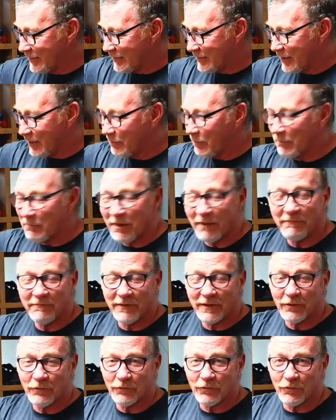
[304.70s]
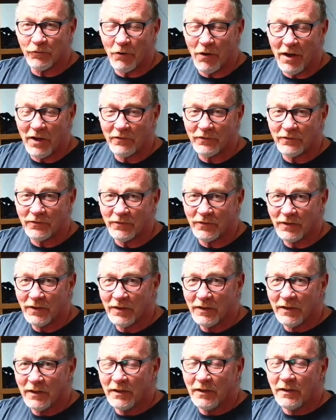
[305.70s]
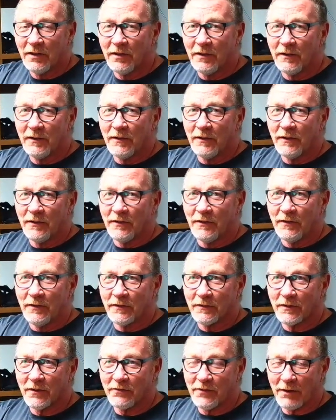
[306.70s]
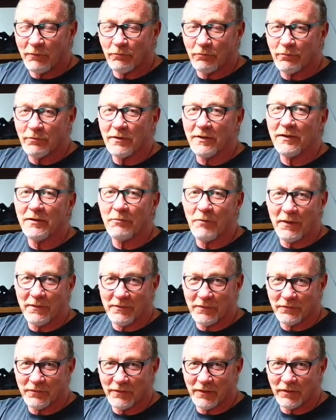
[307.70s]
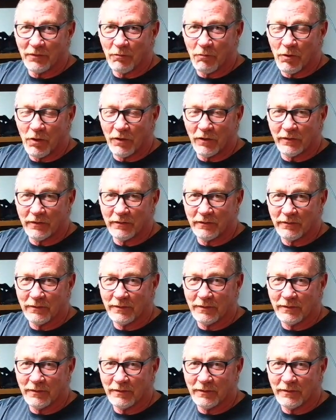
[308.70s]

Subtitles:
keeping my fingers crossed because I really want this thing to work.